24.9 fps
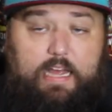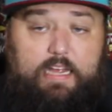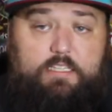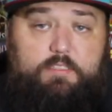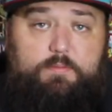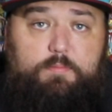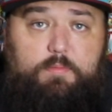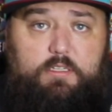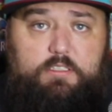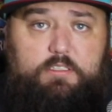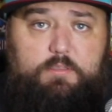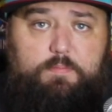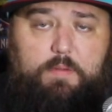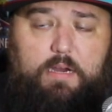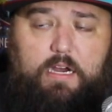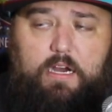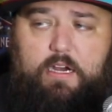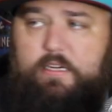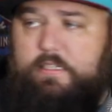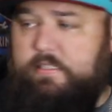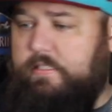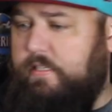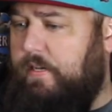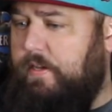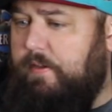month's
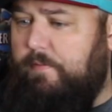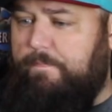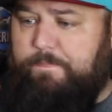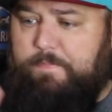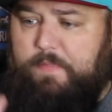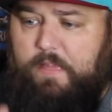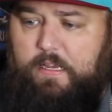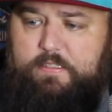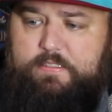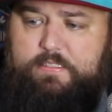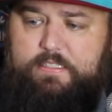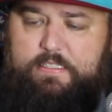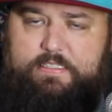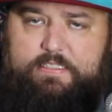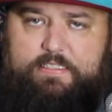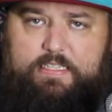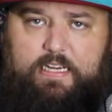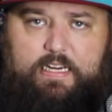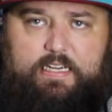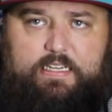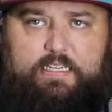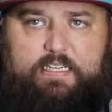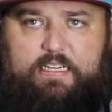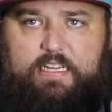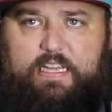box. I was
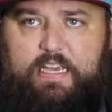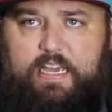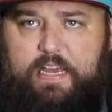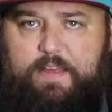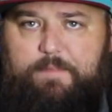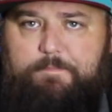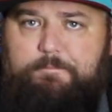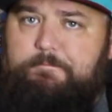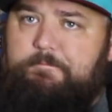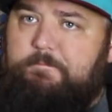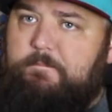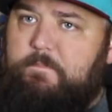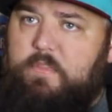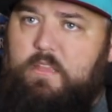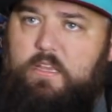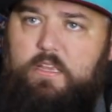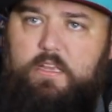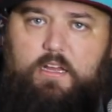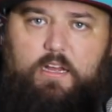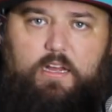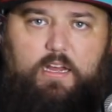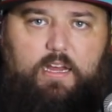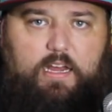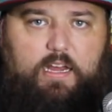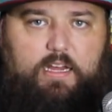excited to get.
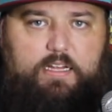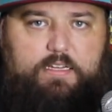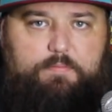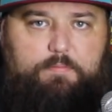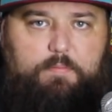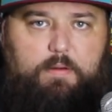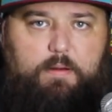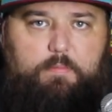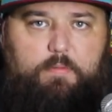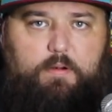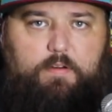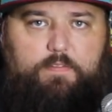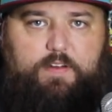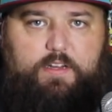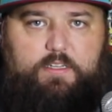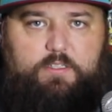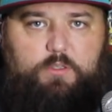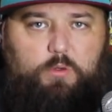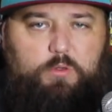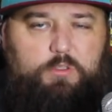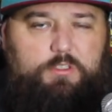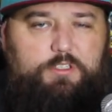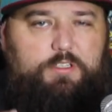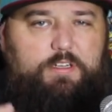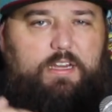I remember if I
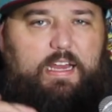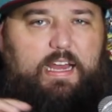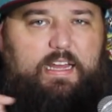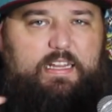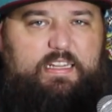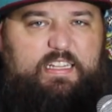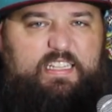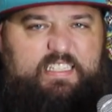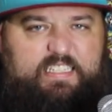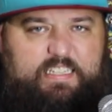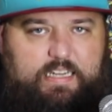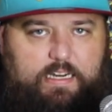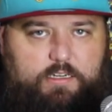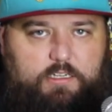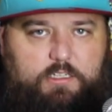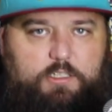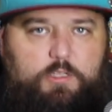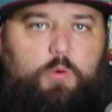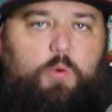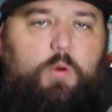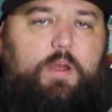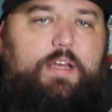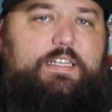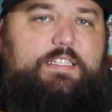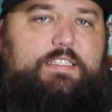told you it had this kind of
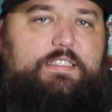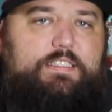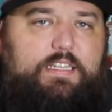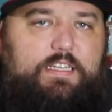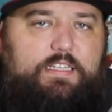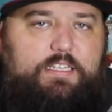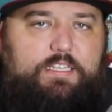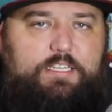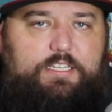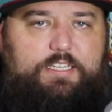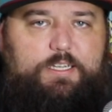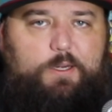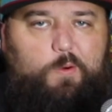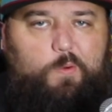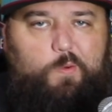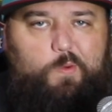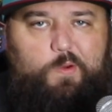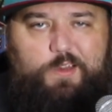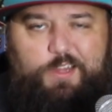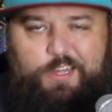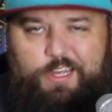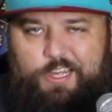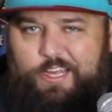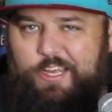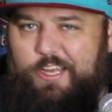twist that you don't
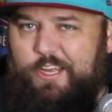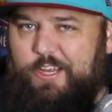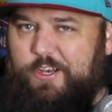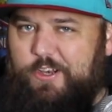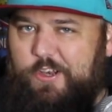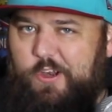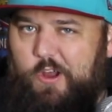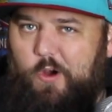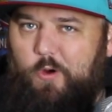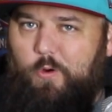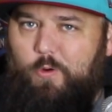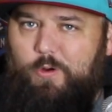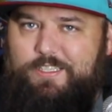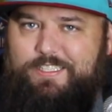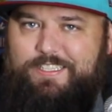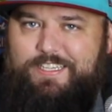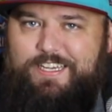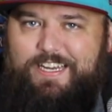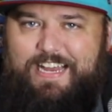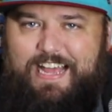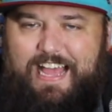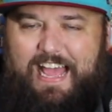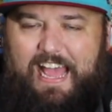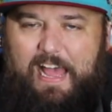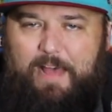know what's going
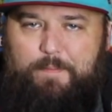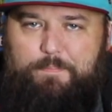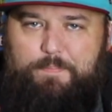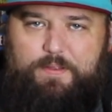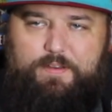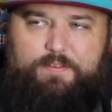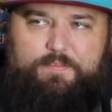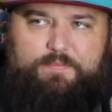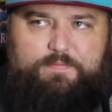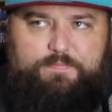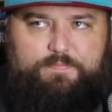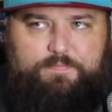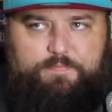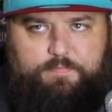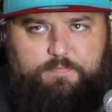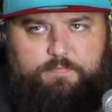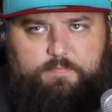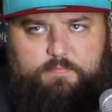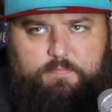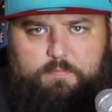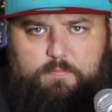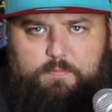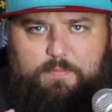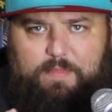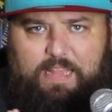to happen.
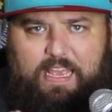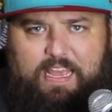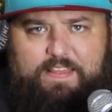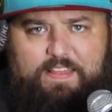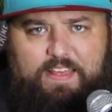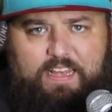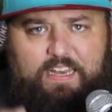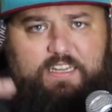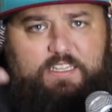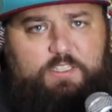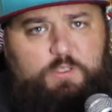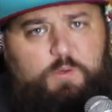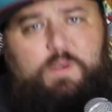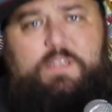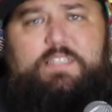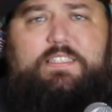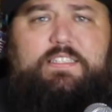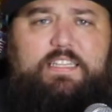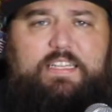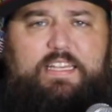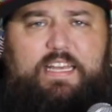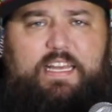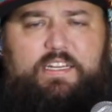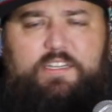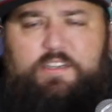And then it twists
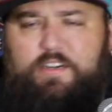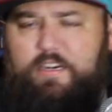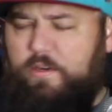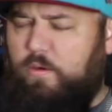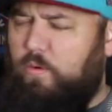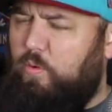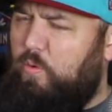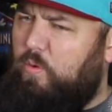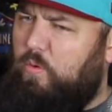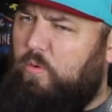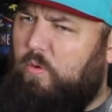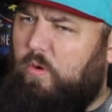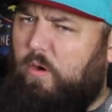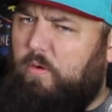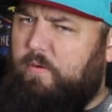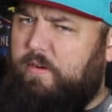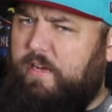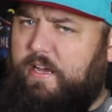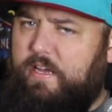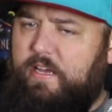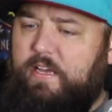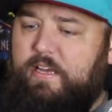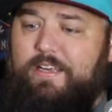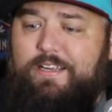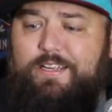again. You're like, ooh,
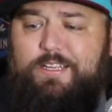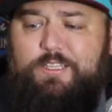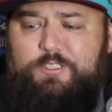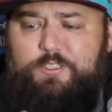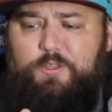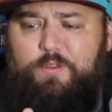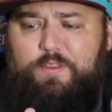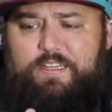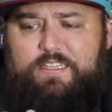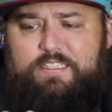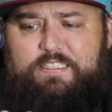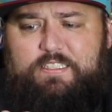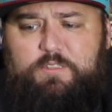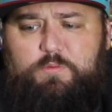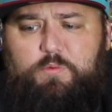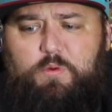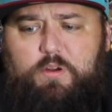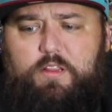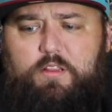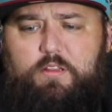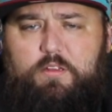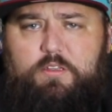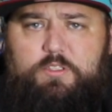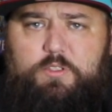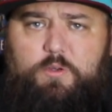okay. So this is one
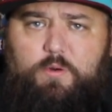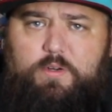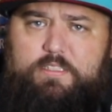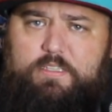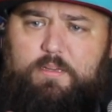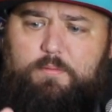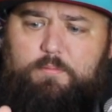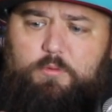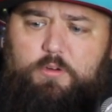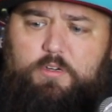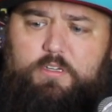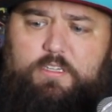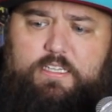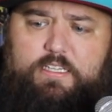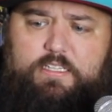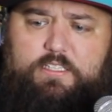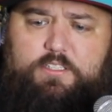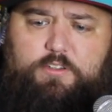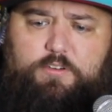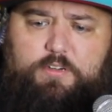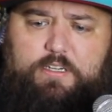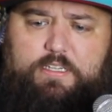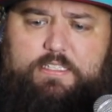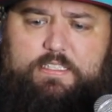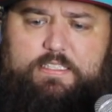of those stories I'm really
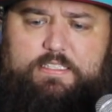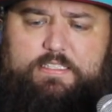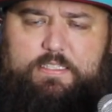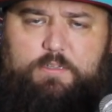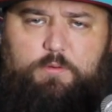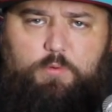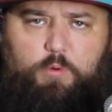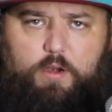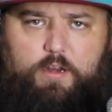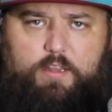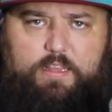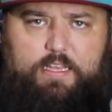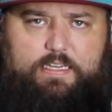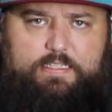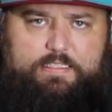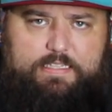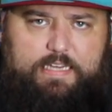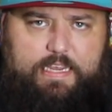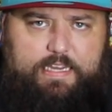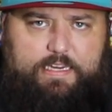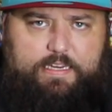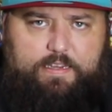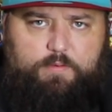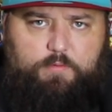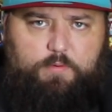intrigued to see where they
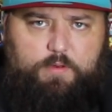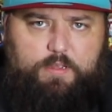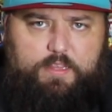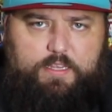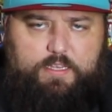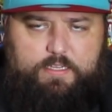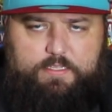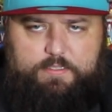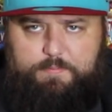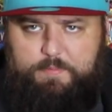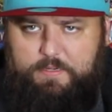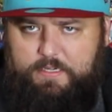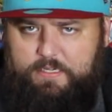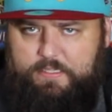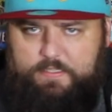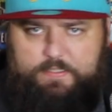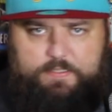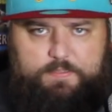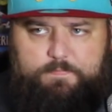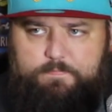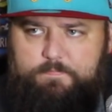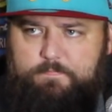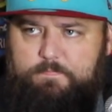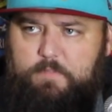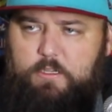take it with this,
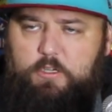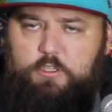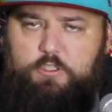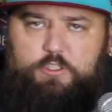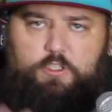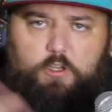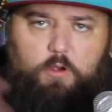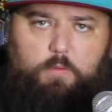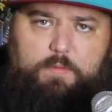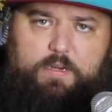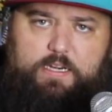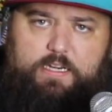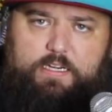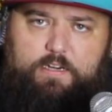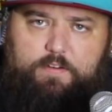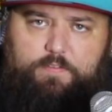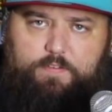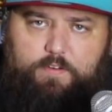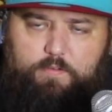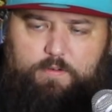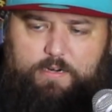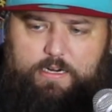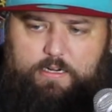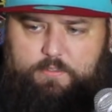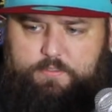because there's so many
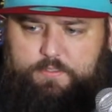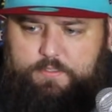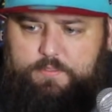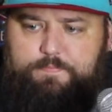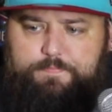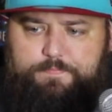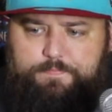different routes